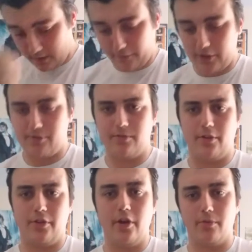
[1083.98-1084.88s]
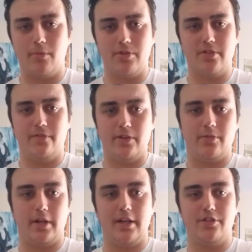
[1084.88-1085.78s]
the first, the third one was the
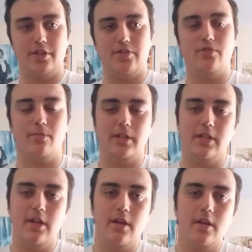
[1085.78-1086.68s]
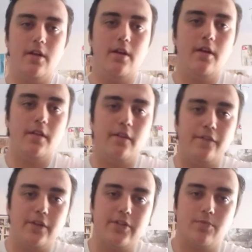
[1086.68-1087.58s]
first one I actually saw, but
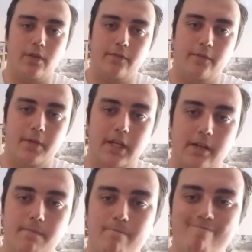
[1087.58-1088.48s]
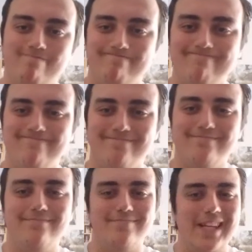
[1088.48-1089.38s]
the first one for me,
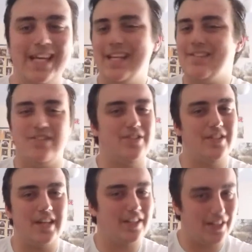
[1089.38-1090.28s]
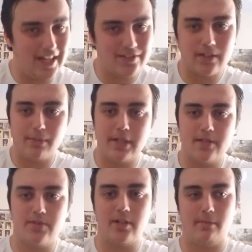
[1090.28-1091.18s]
it is just a classic
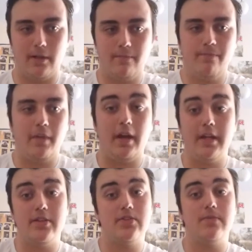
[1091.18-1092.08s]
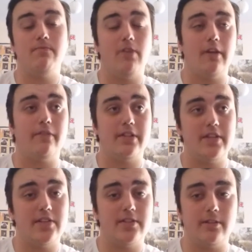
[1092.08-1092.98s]
piece of cinema, and it's a
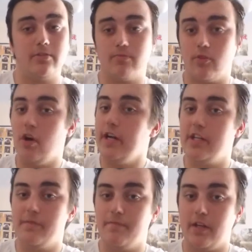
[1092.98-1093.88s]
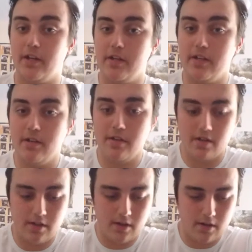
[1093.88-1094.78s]
fantastic ride, and I,
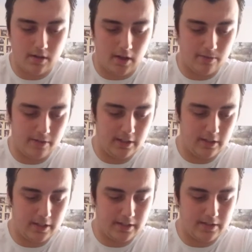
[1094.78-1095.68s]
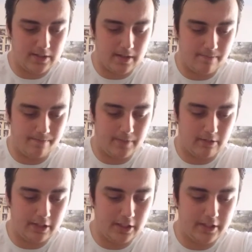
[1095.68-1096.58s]
I really liked, um,
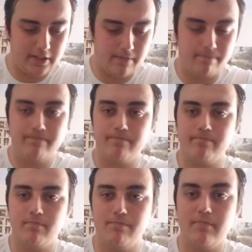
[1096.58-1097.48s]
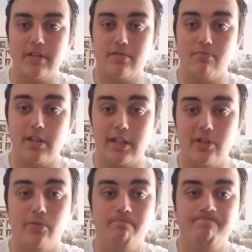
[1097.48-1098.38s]
I really liked it. It's
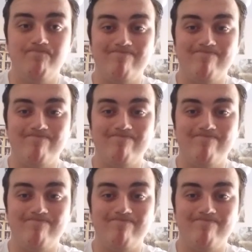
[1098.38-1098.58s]
really cool